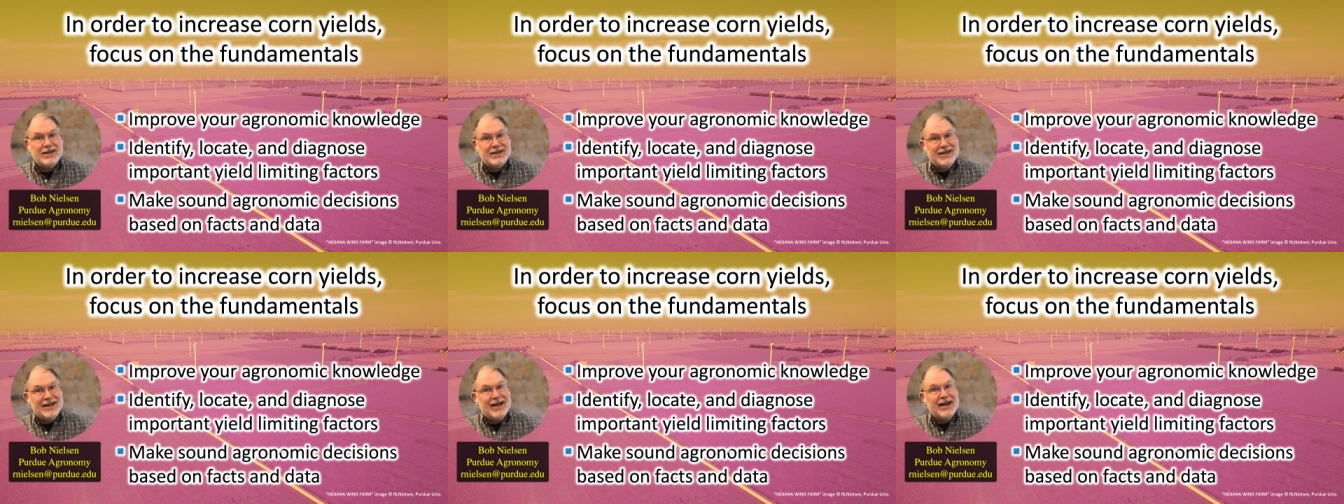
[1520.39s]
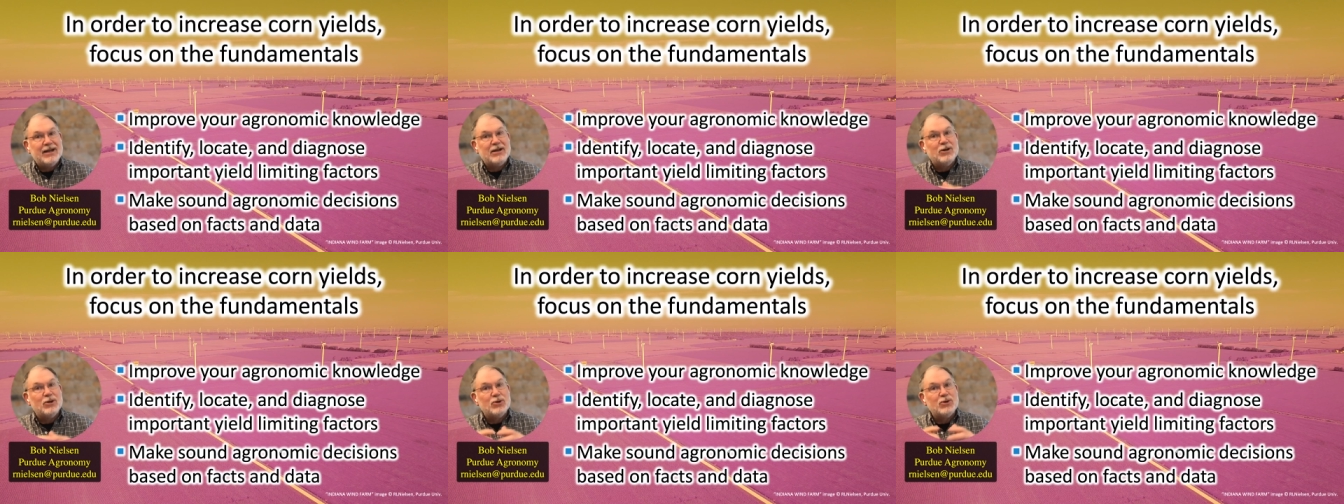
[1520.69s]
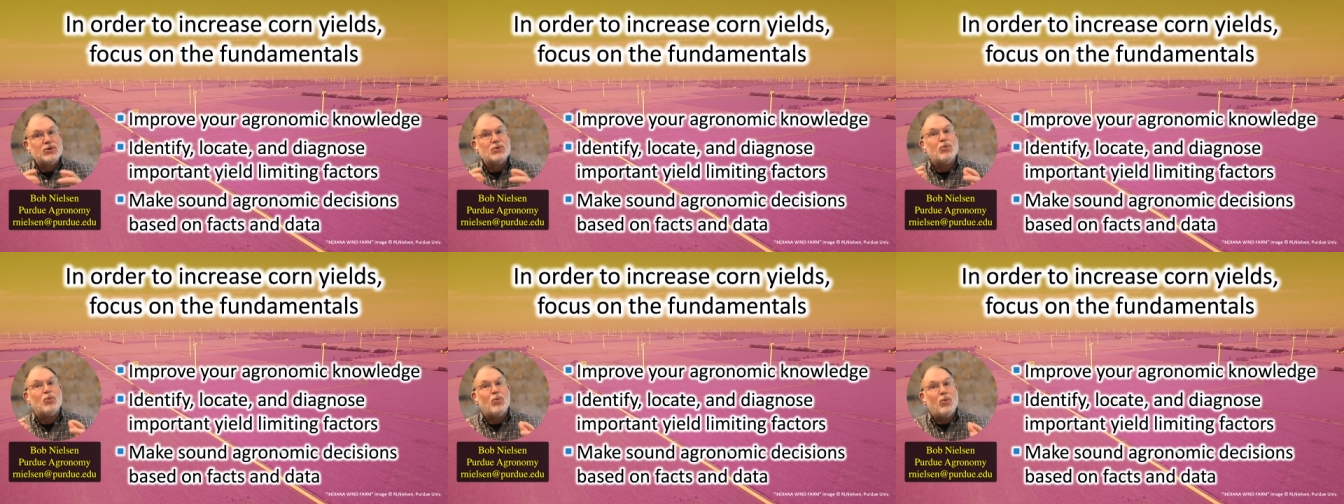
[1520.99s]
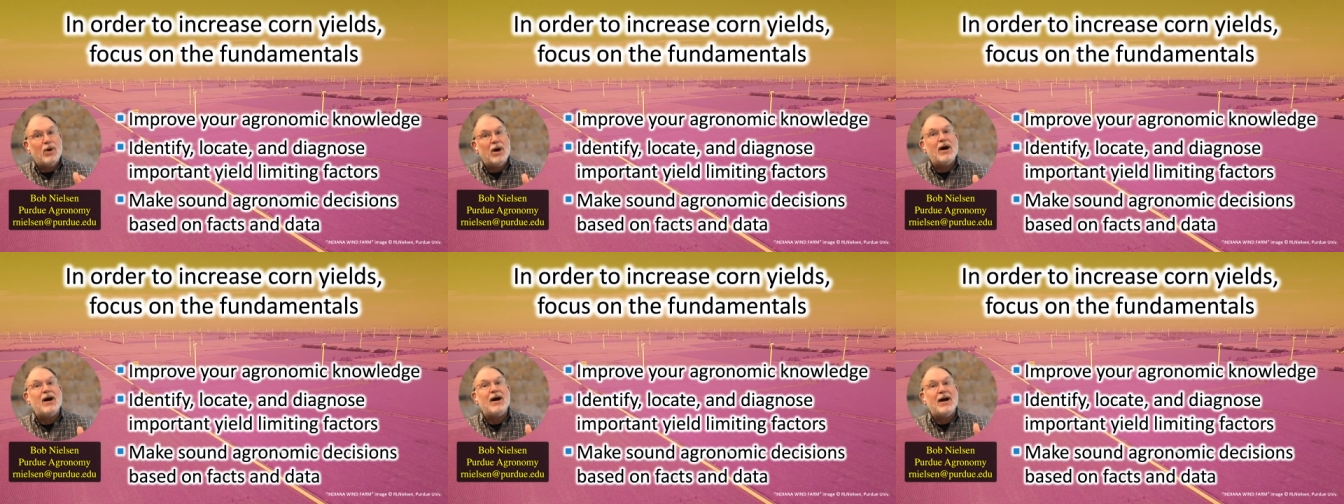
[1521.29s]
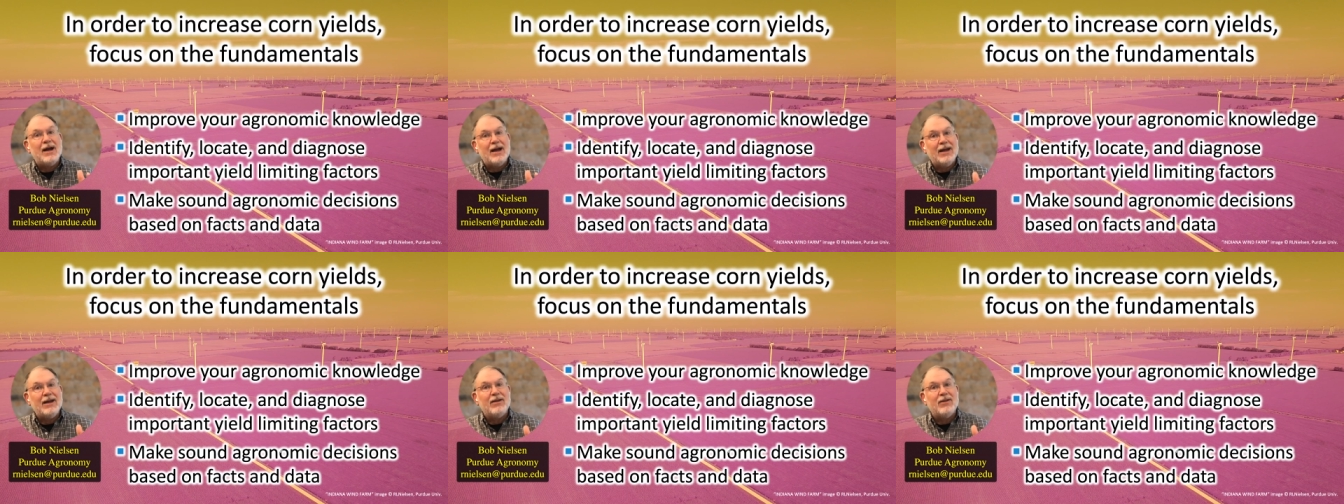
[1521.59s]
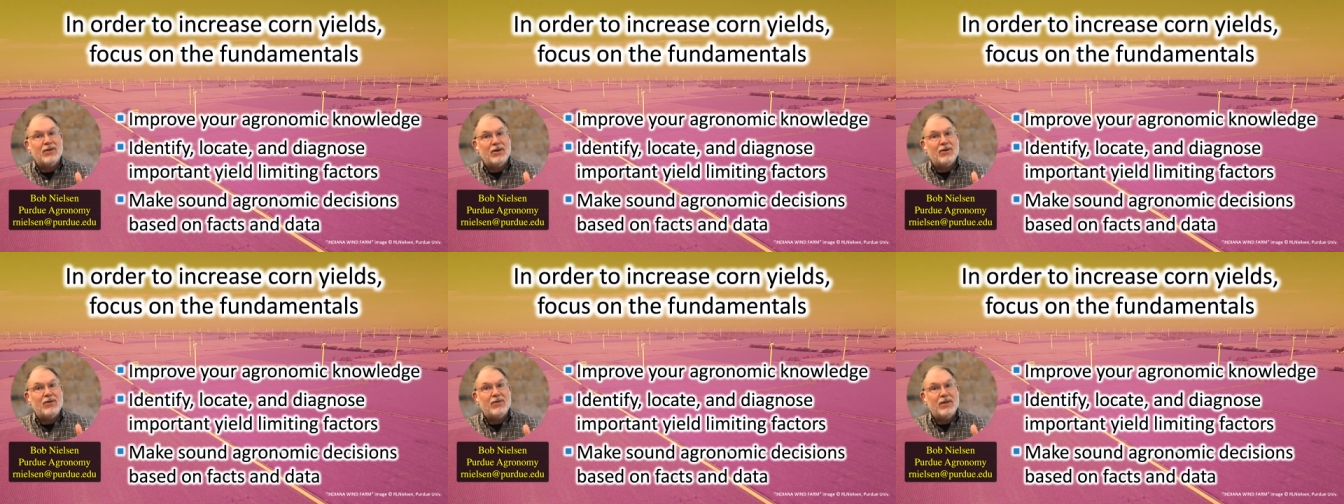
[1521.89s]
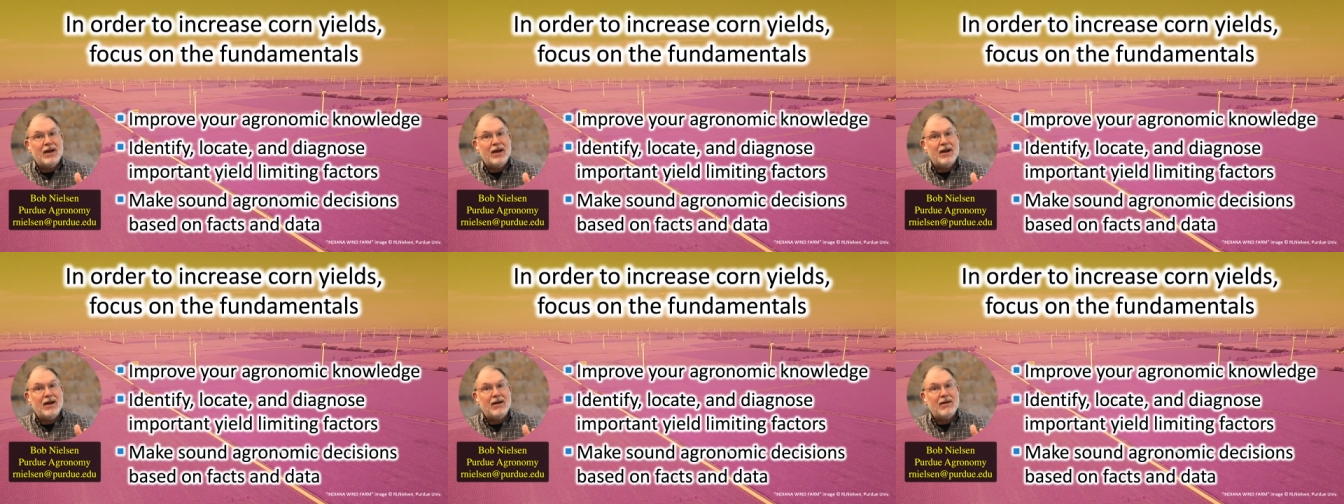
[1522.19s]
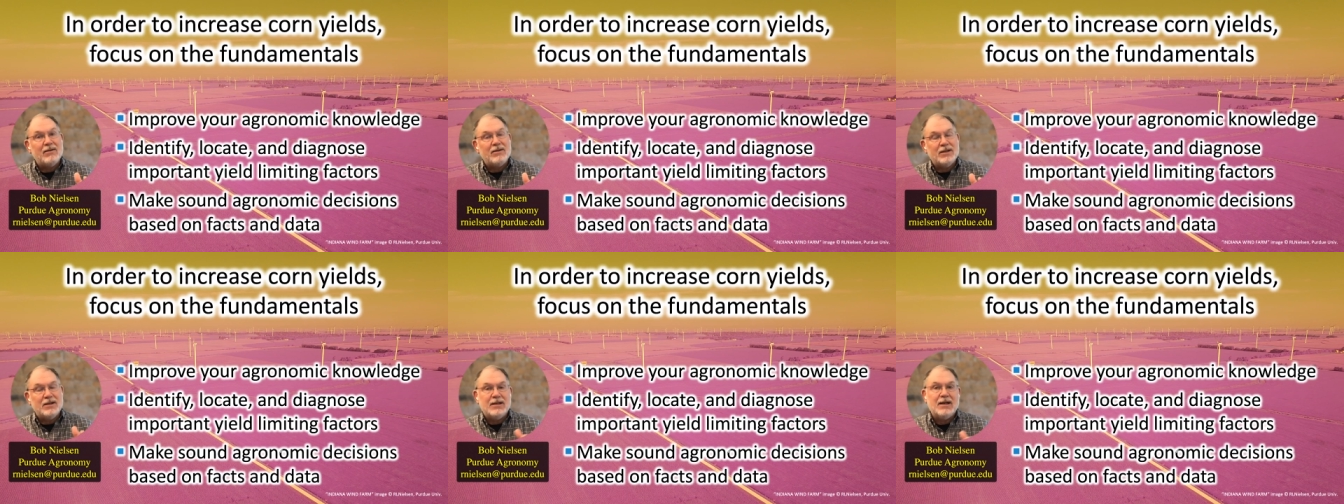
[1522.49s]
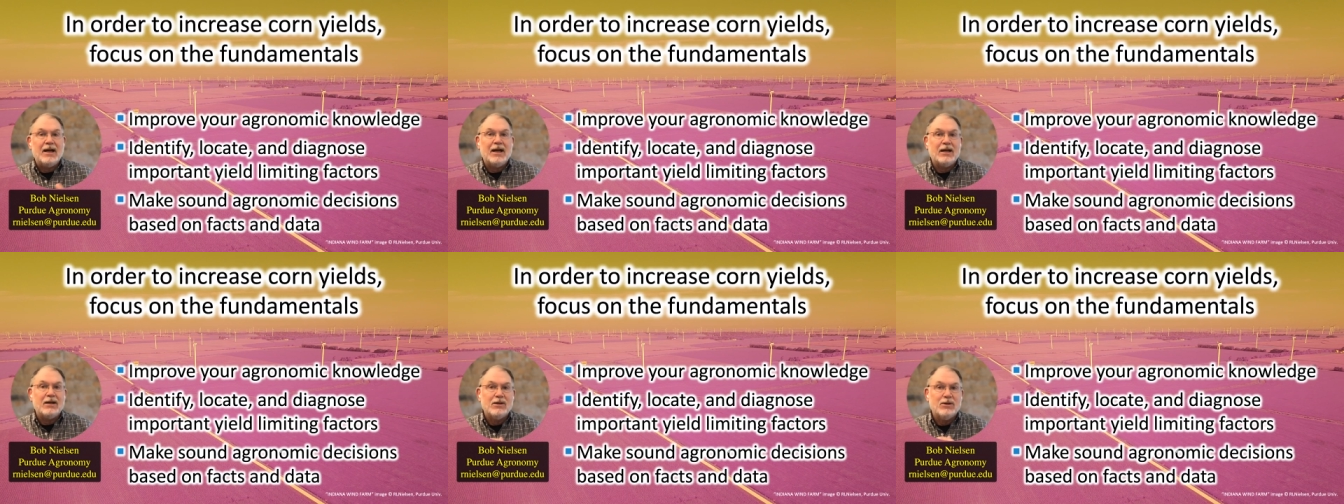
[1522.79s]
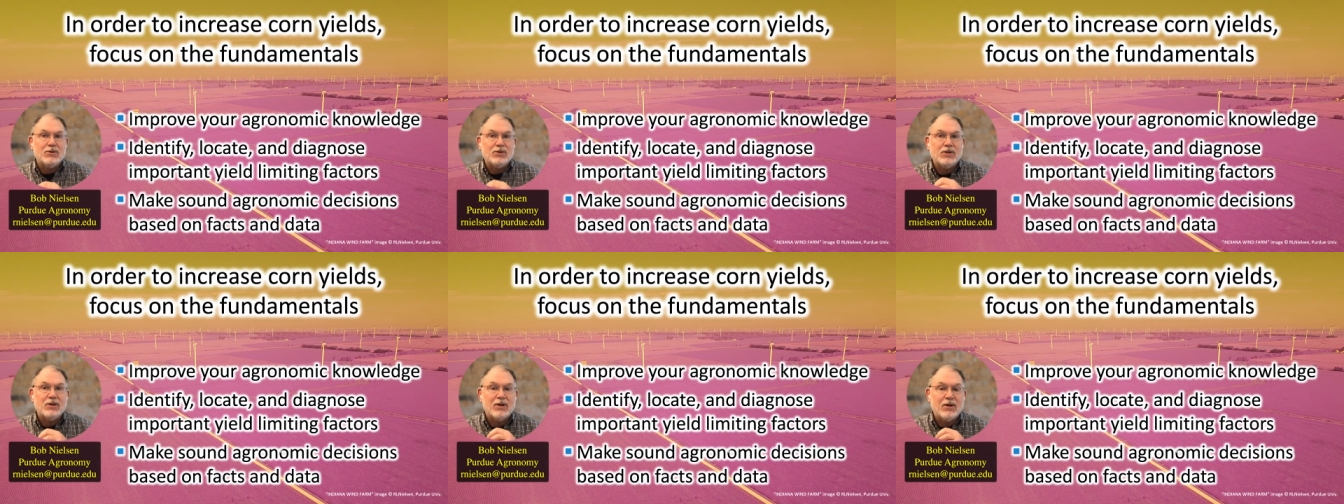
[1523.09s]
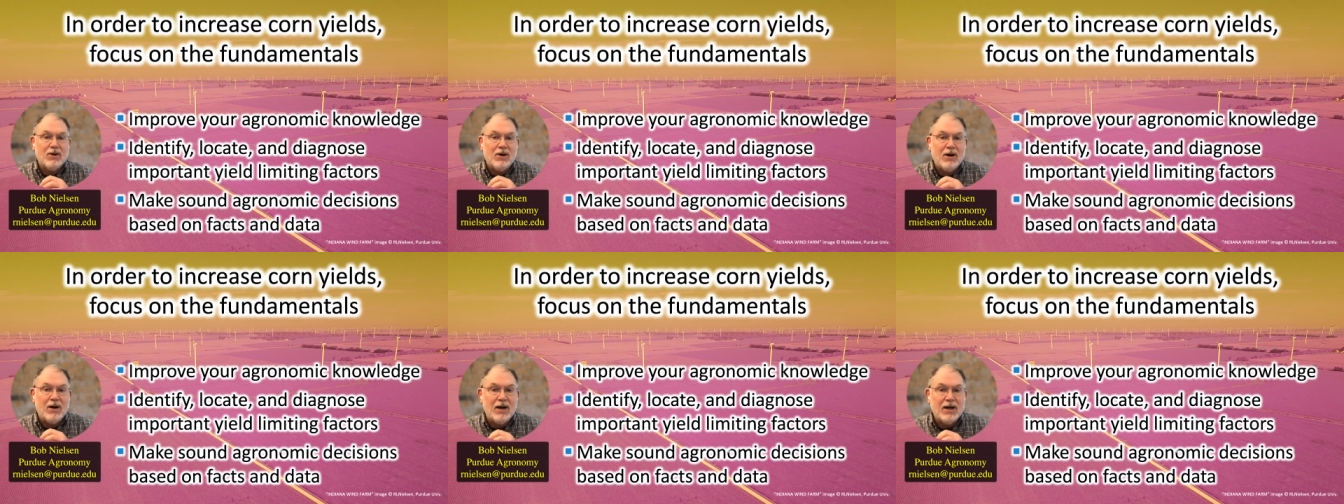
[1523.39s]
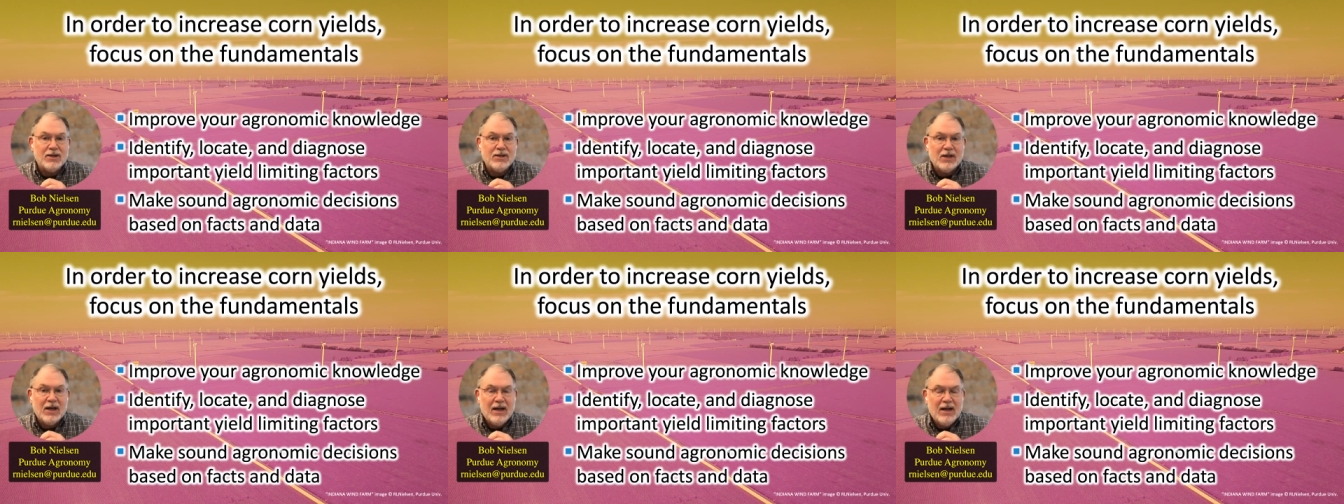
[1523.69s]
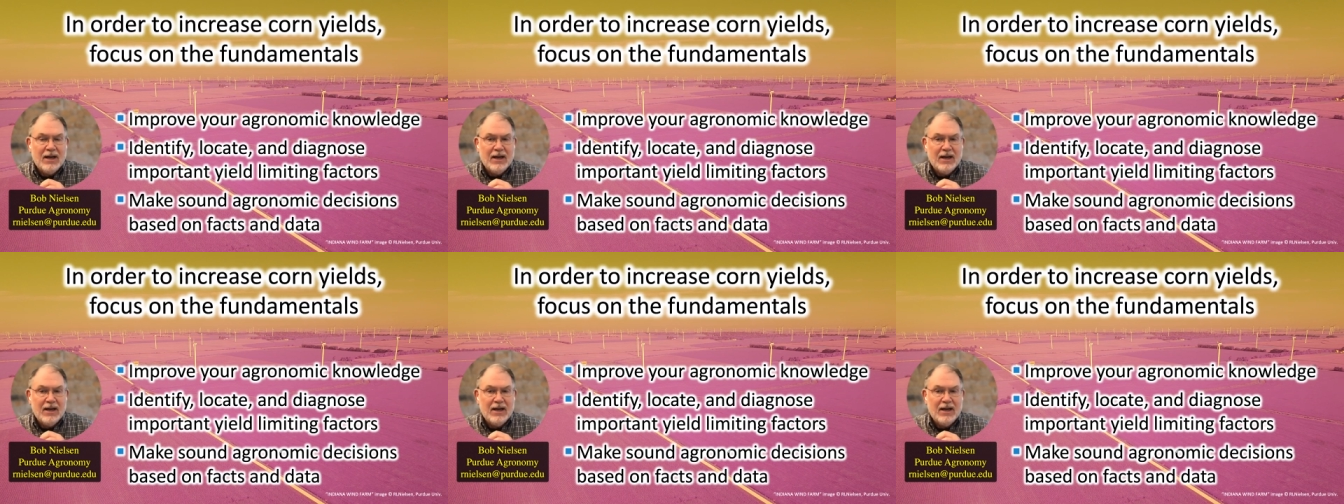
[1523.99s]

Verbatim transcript: diagnose why they're there, to diagnose the cause.